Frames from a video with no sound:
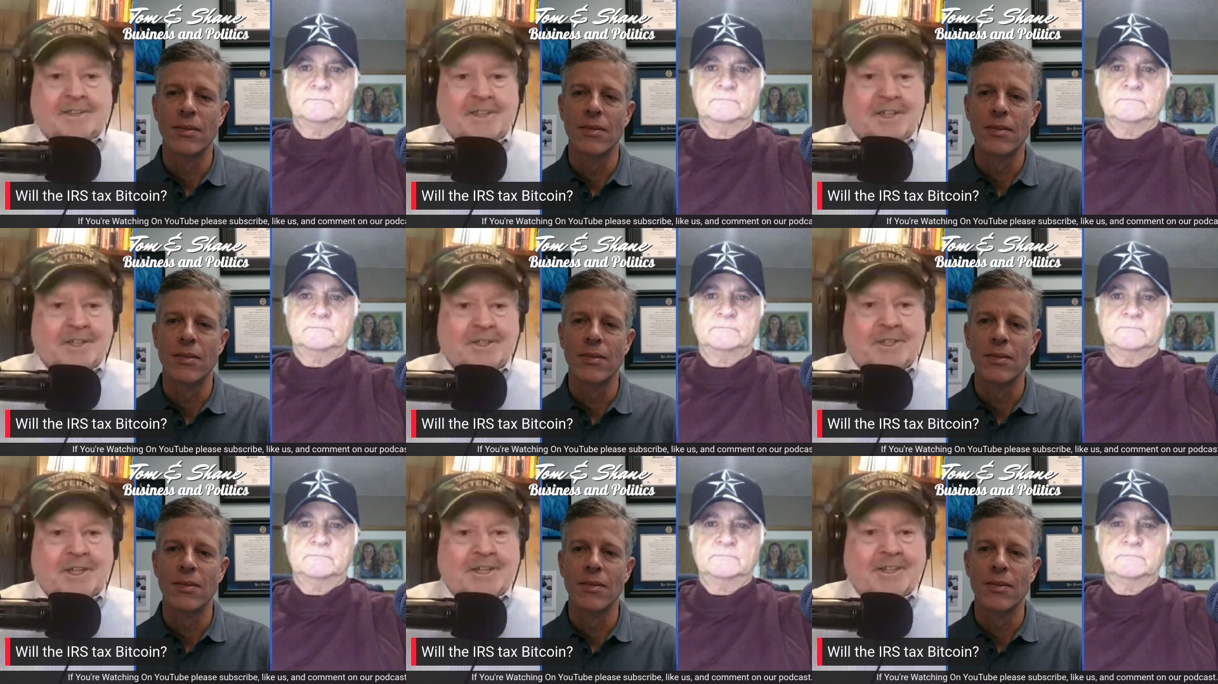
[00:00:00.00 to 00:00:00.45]

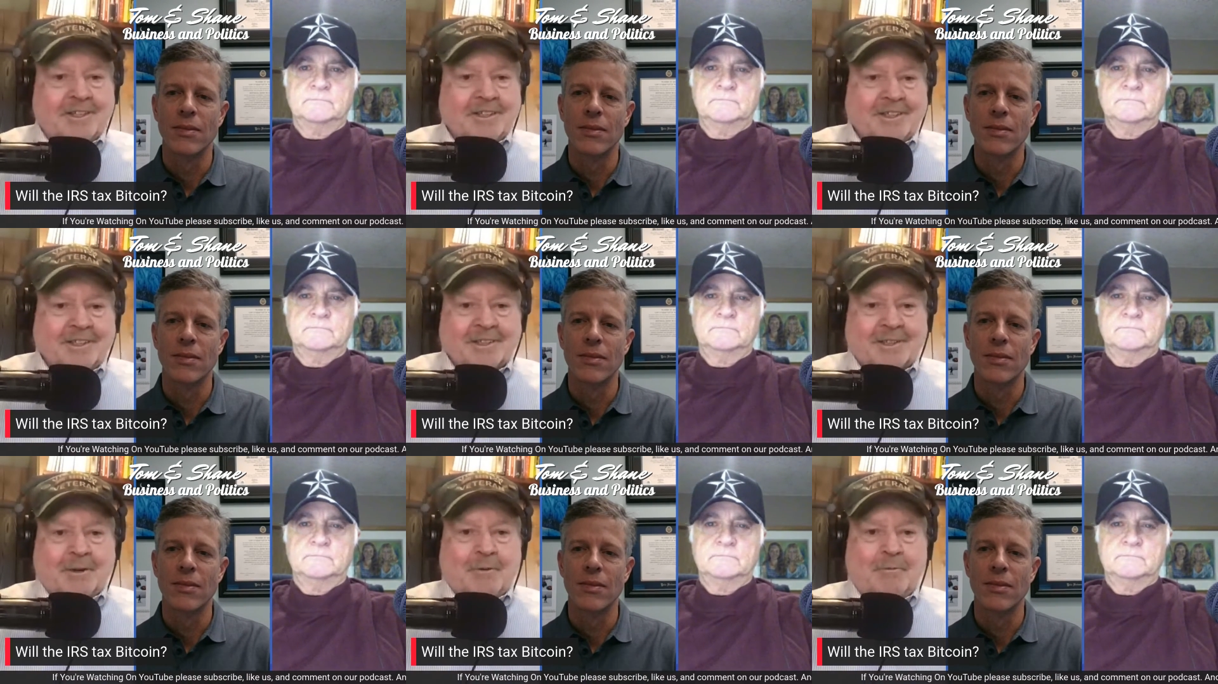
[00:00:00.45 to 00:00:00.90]
Speaker 1: to,
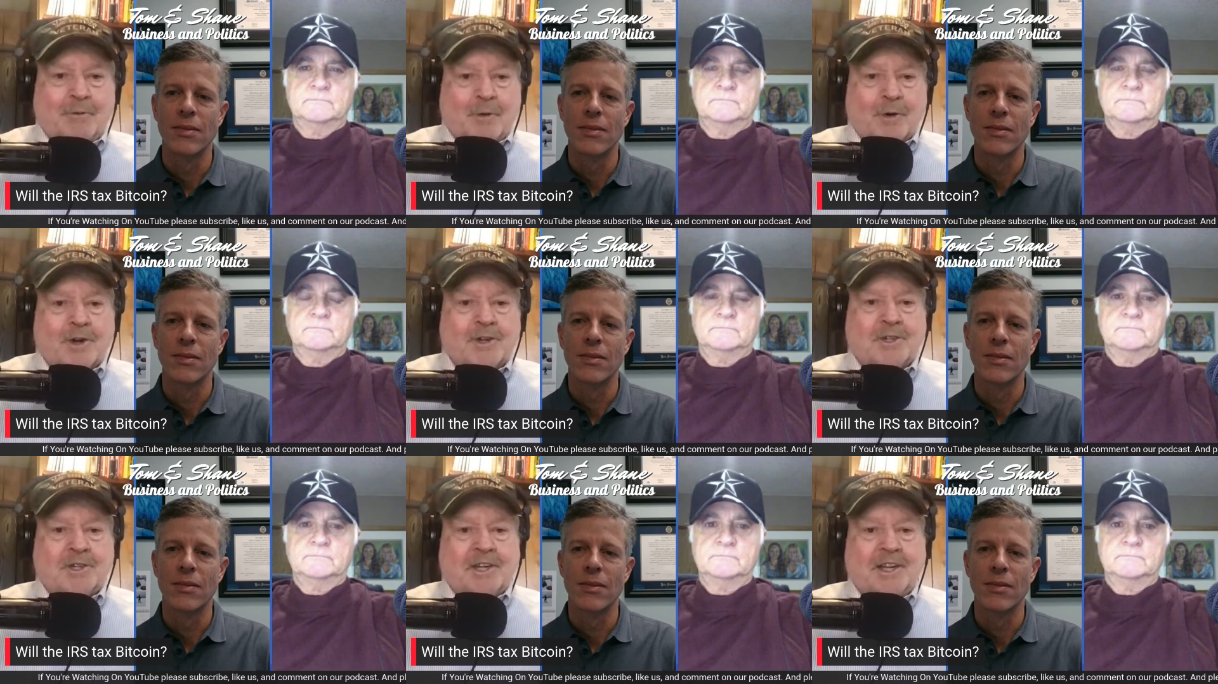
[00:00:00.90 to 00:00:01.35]
to
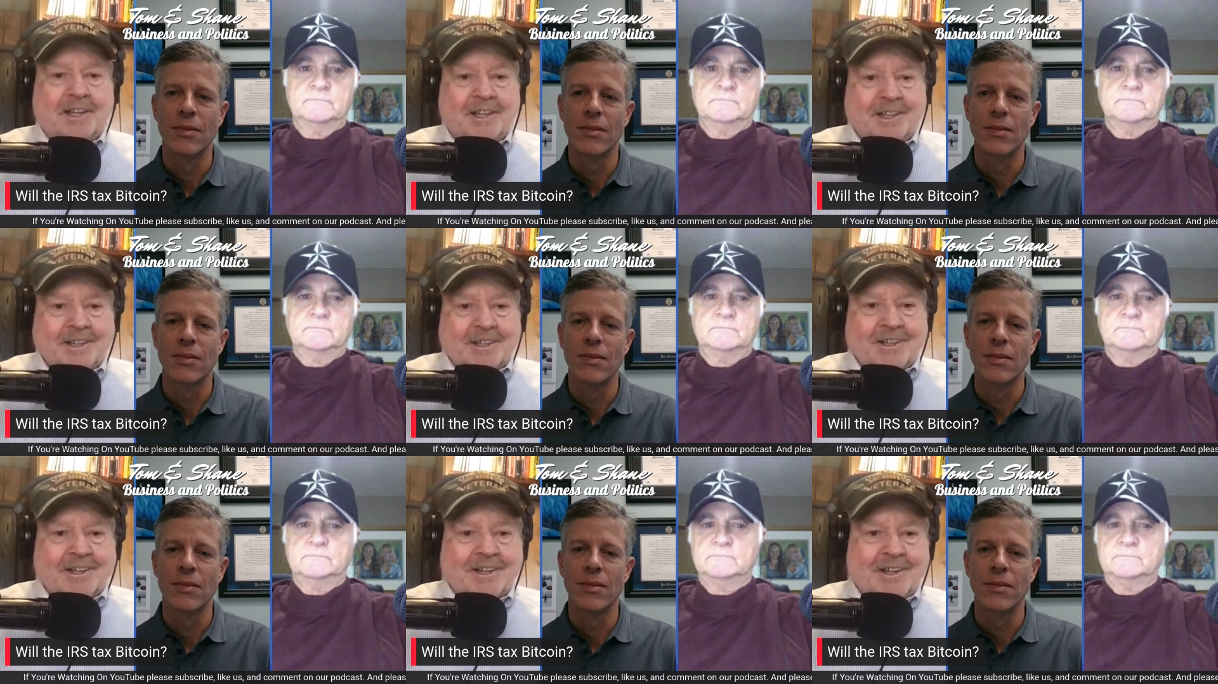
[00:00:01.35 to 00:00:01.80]
force
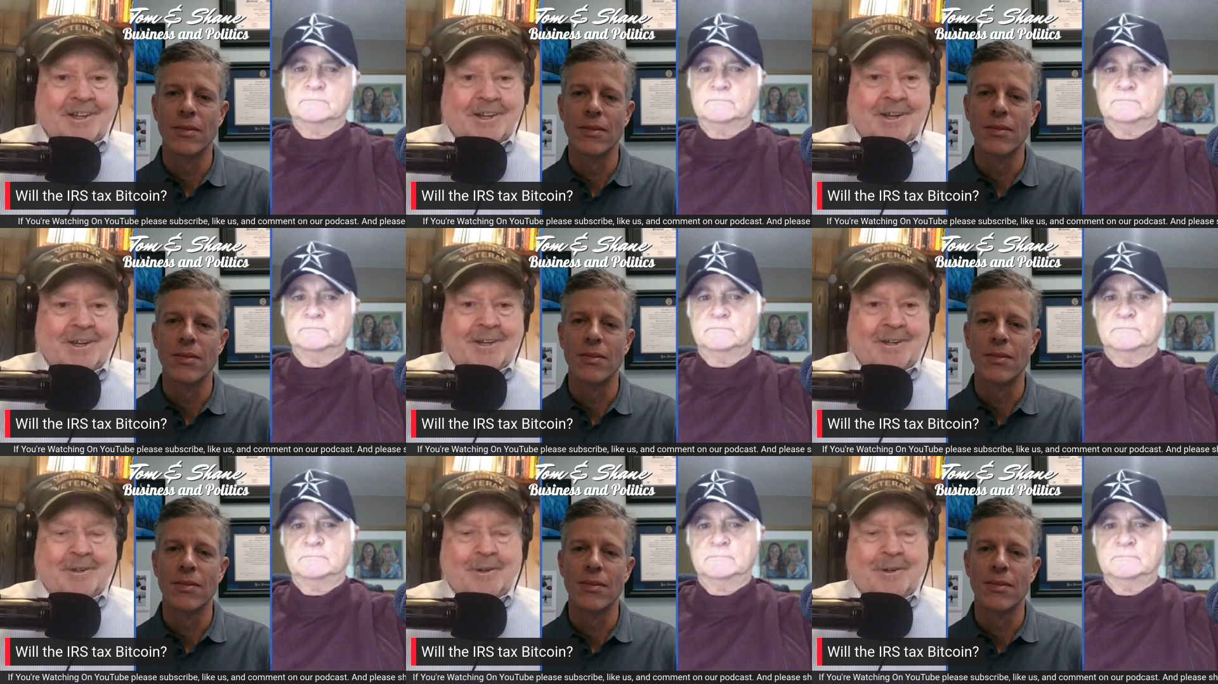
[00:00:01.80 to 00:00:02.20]
uh,